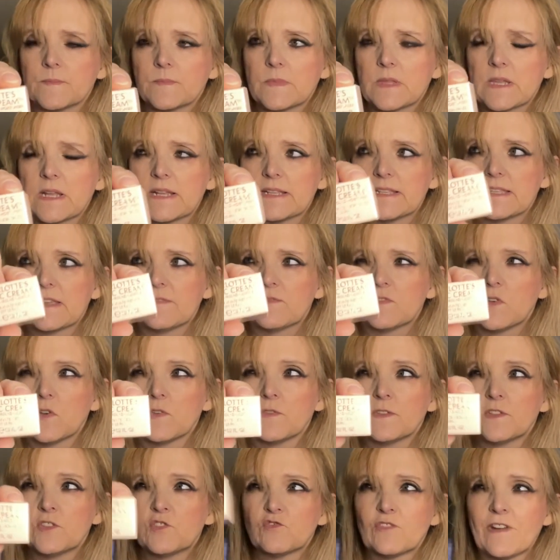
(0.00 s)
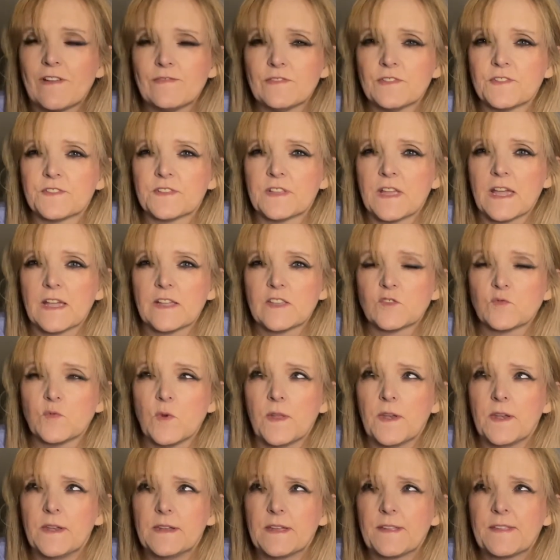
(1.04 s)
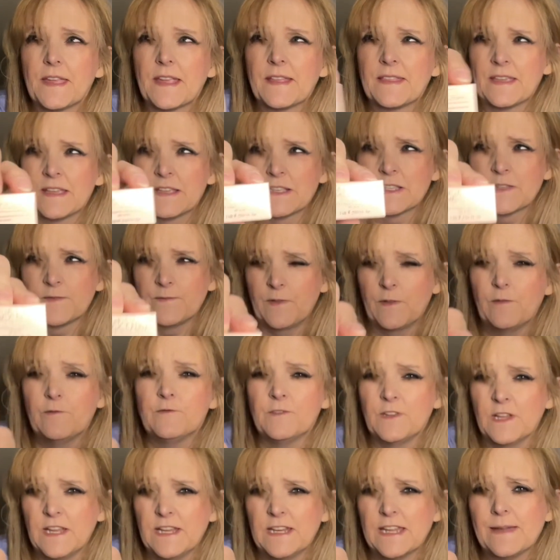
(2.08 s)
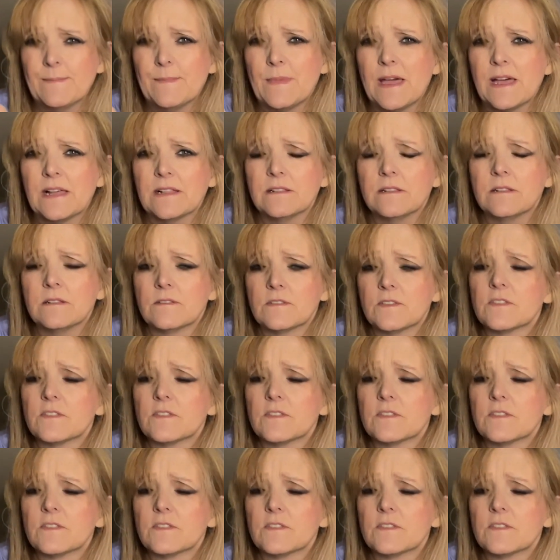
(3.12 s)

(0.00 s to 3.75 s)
because I've got the travel sized one and I think that's 15 ml.